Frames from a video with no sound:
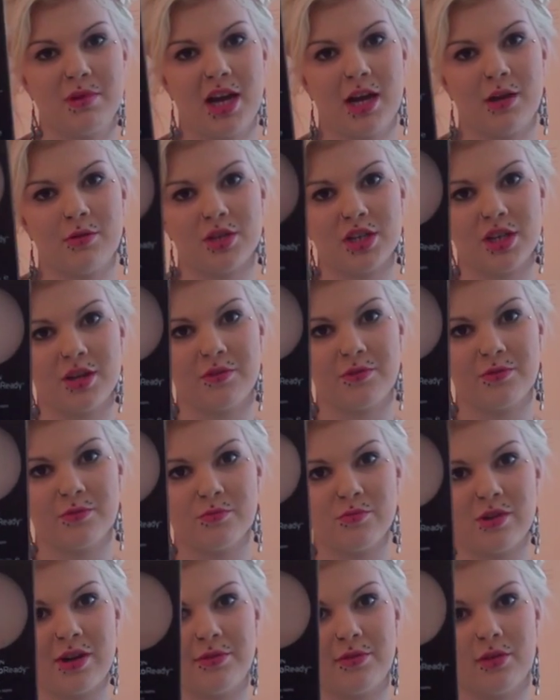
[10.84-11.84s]
Powder
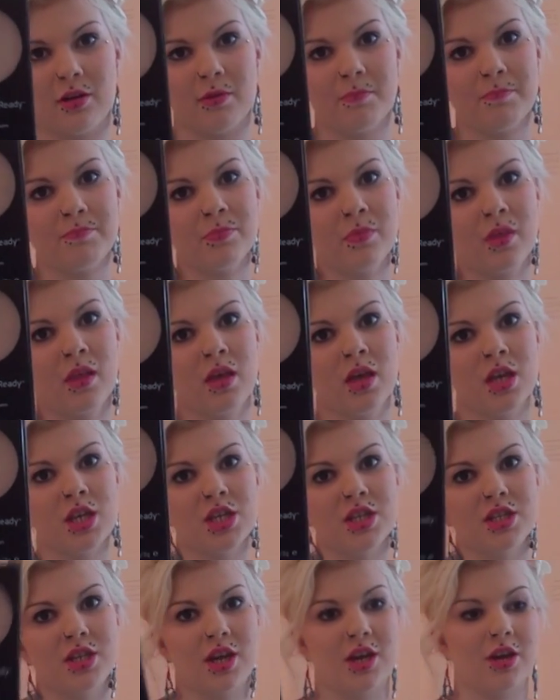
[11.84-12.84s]
from Revlon.
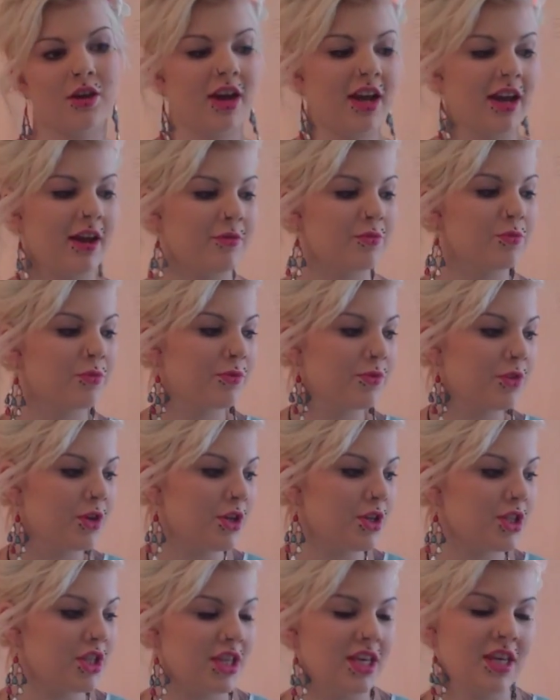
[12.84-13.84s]
So I have
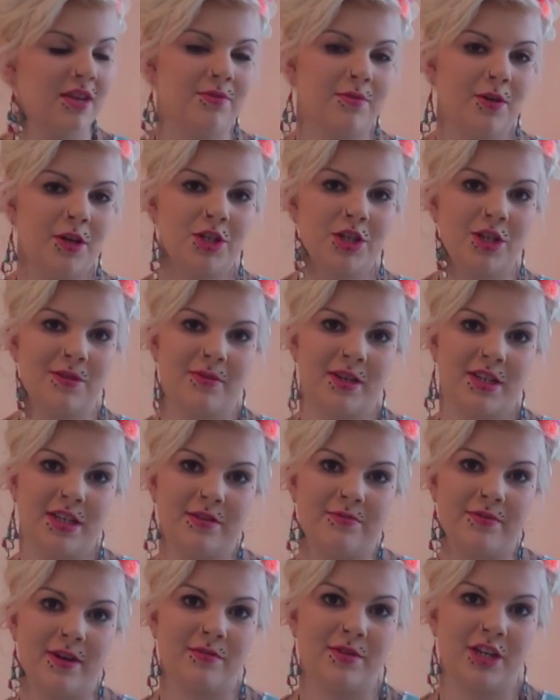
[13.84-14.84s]
reviewed the
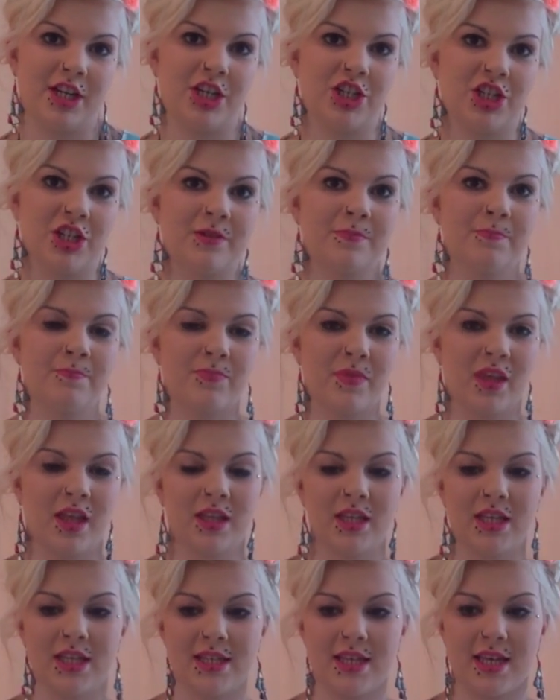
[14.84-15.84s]
PhotoReady Foundation,
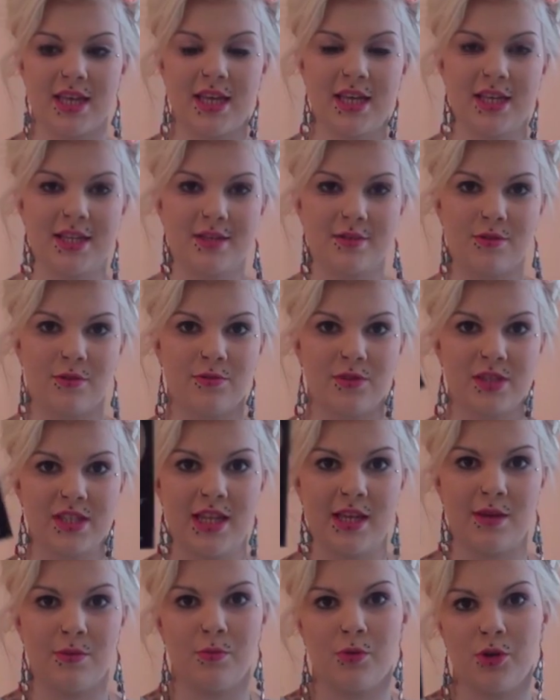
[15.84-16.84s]
and this is
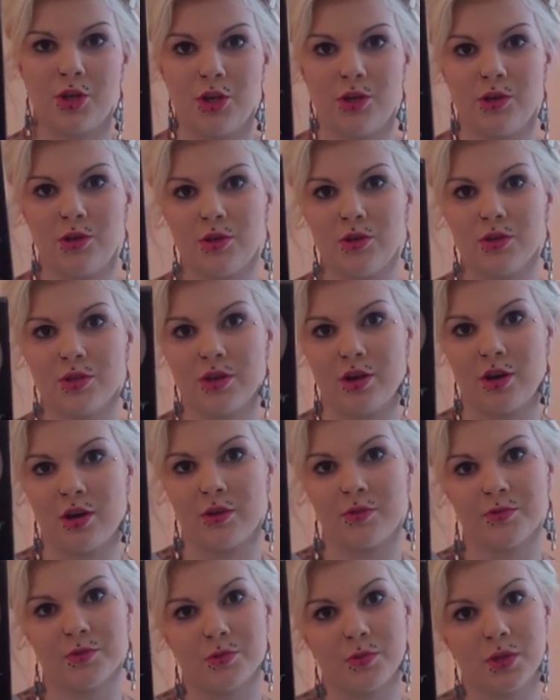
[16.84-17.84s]
obviously what you use
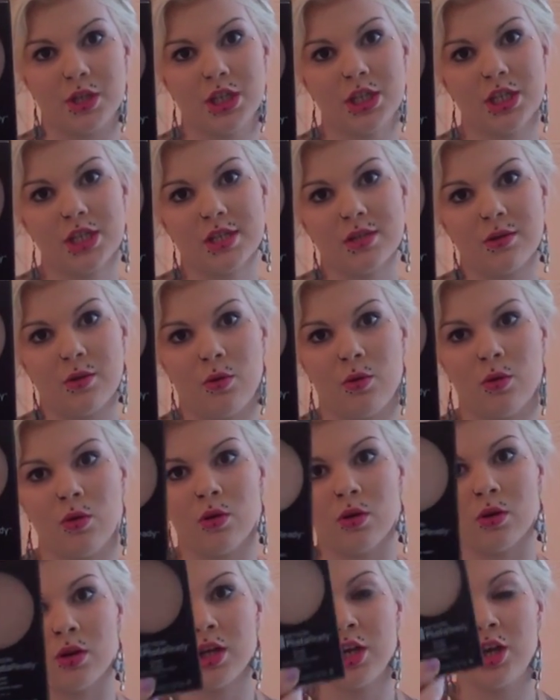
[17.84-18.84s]
afterwards
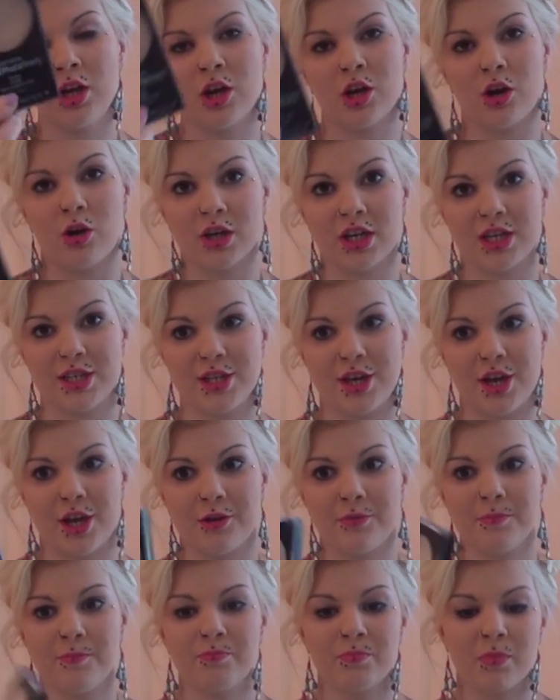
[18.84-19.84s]
or on its
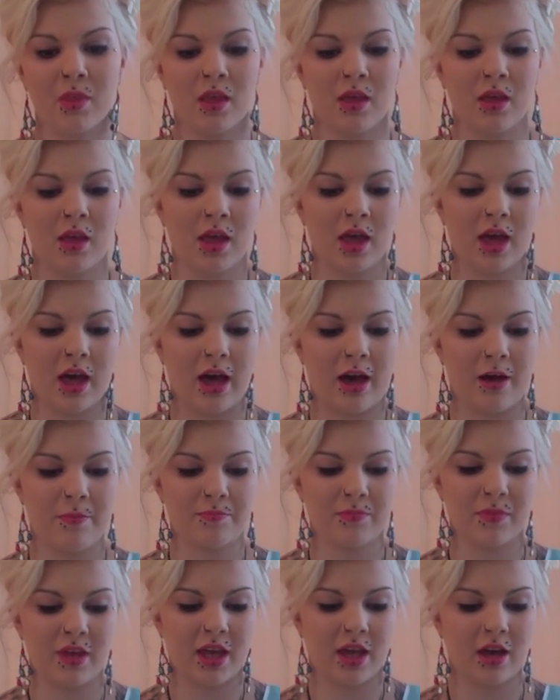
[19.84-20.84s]
own.
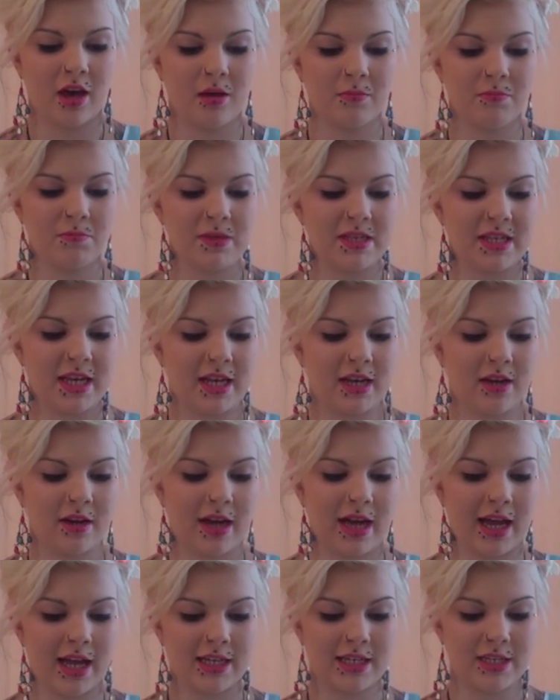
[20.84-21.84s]
It comes in a
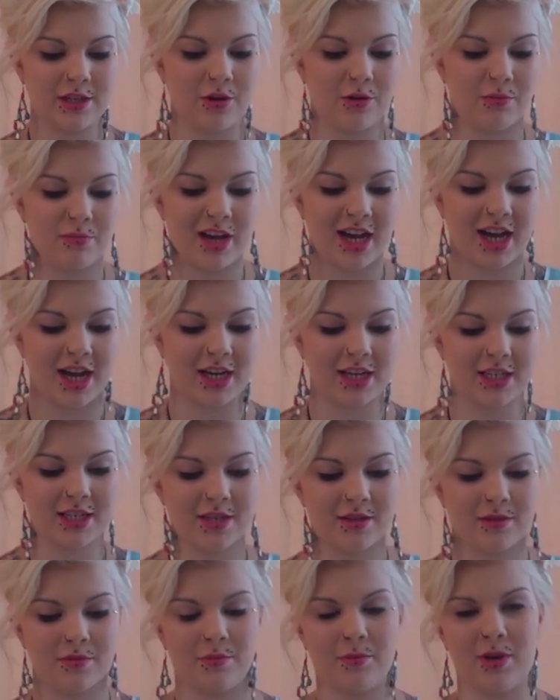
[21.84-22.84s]
handy
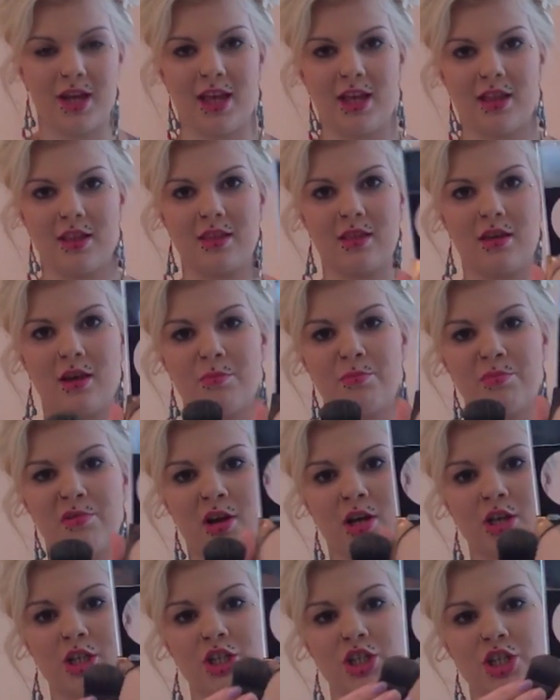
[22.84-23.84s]
compact with a
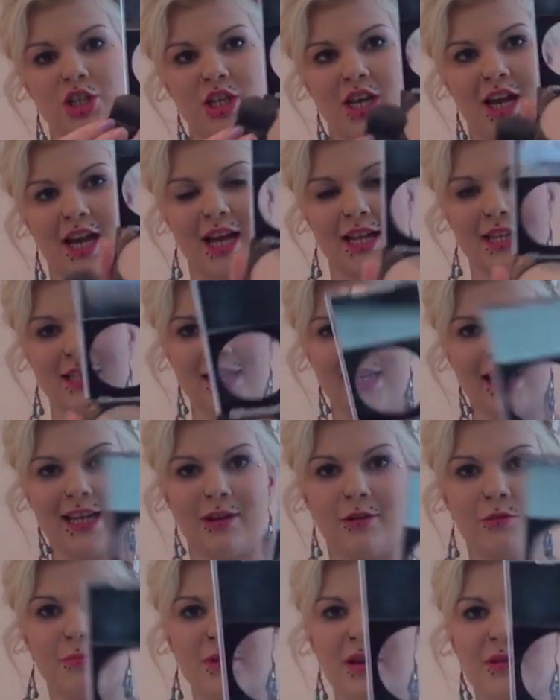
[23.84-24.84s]
brush and a little